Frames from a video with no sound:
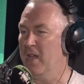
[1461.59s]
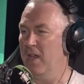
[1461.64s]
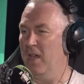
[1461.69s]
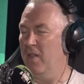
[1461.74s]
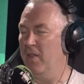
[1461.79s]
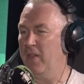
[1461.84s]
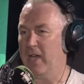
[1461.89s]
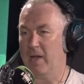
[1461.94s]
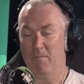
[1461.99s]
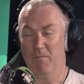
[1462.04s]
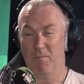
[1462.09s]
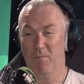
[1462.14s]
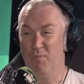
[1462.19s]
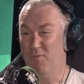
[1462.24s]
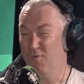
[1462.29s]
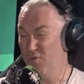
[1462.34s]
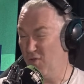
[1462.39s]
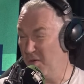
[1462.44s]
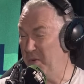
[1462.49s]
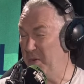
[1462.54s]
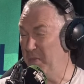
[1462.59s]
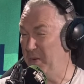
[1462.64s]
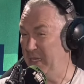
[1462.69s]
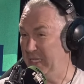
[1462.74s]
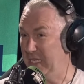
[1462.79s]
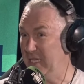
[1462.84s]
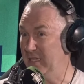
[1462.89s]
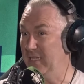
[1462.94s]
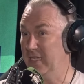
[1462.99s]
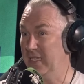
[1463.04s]
that probably
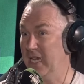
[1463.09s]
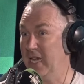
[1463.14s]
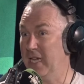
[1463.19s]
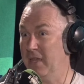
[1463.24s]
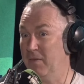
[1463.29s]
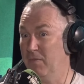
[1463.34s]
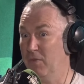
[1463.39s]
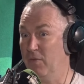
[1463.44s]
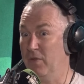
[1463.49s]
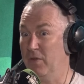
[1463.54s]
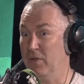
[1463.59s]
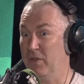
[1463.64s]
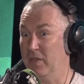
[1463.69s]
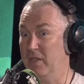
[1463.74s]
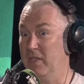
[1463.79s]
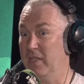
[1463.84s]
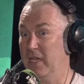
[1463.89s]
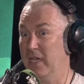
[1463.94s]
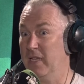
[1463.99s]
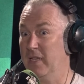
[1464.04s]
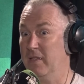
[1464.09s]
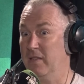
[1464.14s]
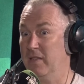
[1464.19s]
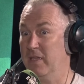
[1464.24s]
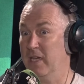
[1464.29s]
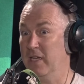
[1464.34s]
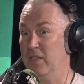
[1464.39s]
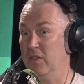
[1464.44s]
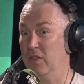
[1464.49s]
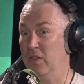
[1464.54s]
doesn't take them through to the second
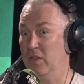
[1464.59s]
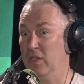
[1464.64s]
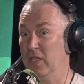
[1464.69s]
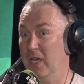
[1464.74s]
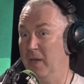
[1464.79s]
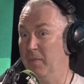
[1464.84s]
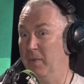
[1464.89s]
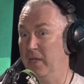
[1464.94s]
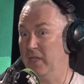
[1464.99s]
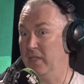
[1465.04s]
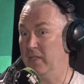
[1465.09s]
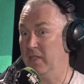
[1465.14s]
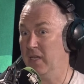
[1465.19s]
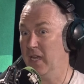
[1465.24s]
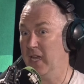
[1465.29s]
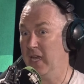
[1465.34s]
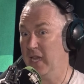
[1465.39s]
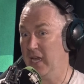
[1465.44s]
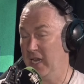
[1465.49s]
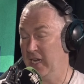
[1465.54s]
stage of the Champions League,